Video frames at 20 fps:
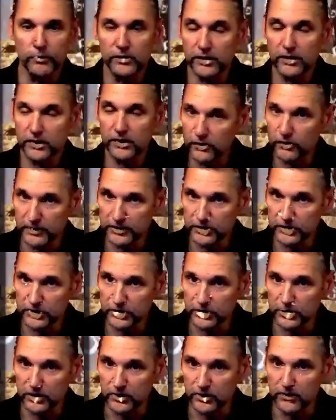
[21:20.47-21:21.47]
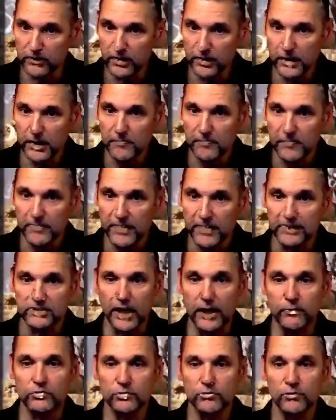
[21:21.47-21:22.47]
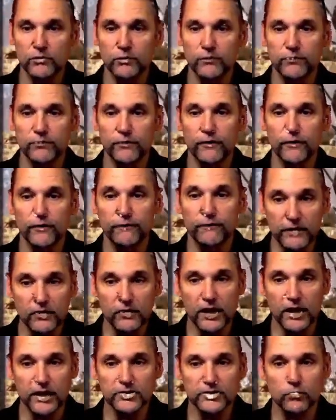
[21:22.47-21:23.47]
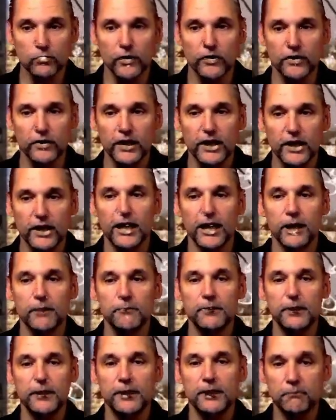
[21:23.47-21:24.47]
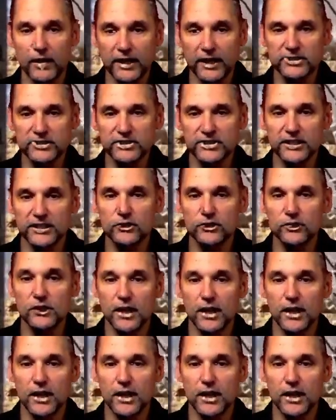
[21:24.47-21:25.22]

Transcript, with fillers: mission. And Cyrus will fulfill God's word and be a blessing to God's